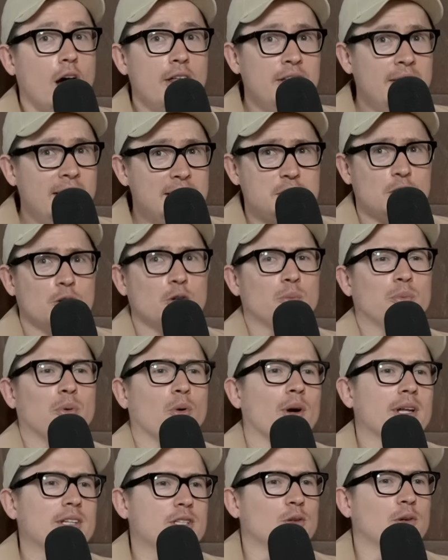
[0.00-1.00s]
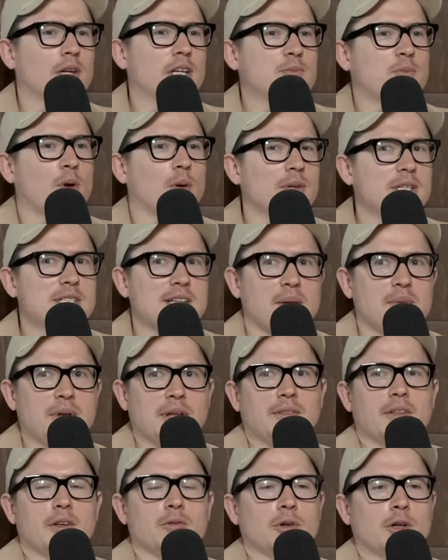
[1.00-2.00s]
I think that's a good point too, and it's probably
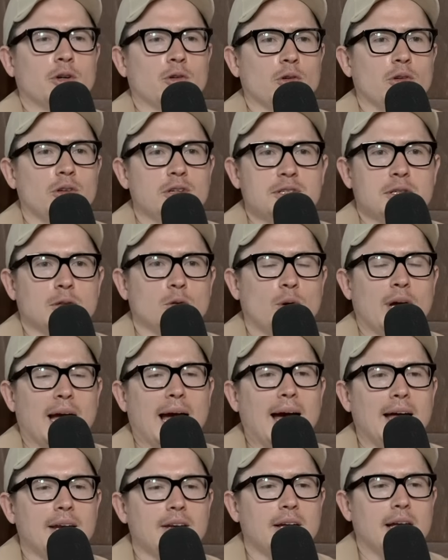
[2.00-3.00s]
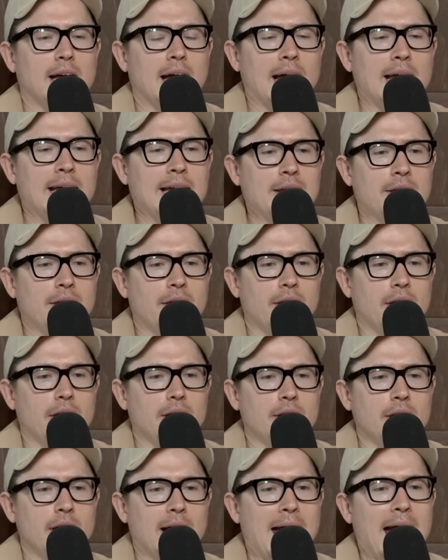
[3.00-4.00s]
something that recruiters look at in
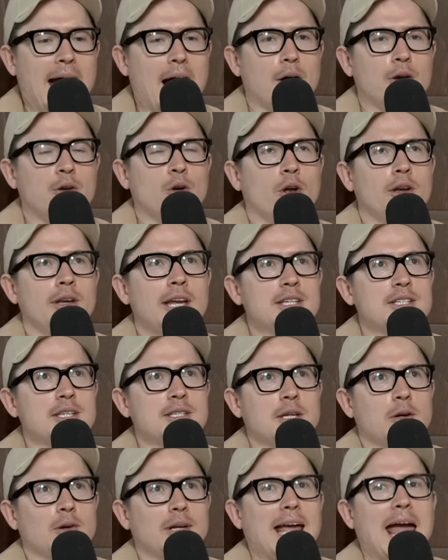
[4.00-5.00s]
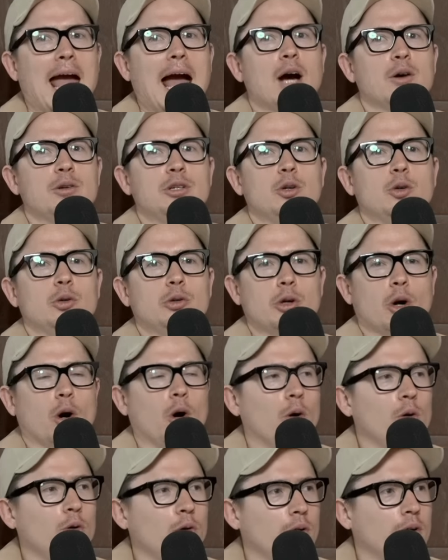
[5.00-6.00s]
that how not necessarily how you
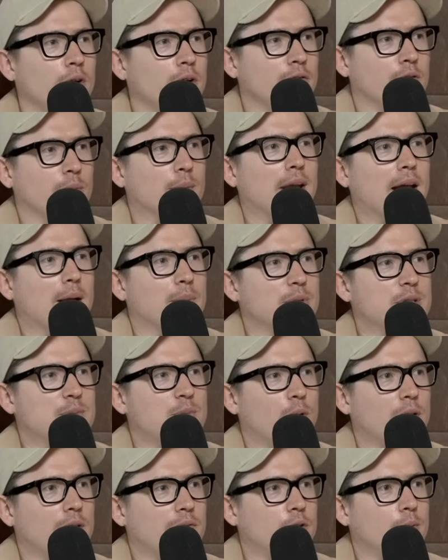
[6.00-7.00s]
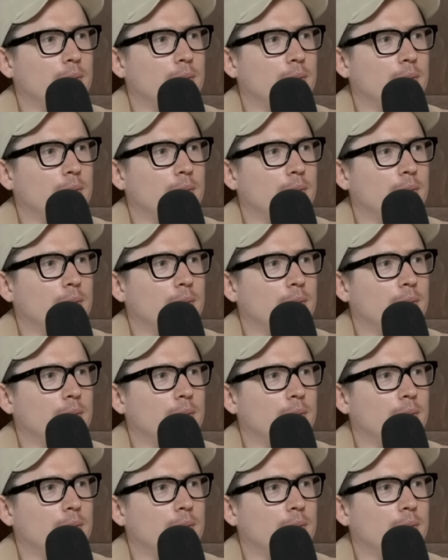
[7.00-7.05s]
go from a numbers point nah.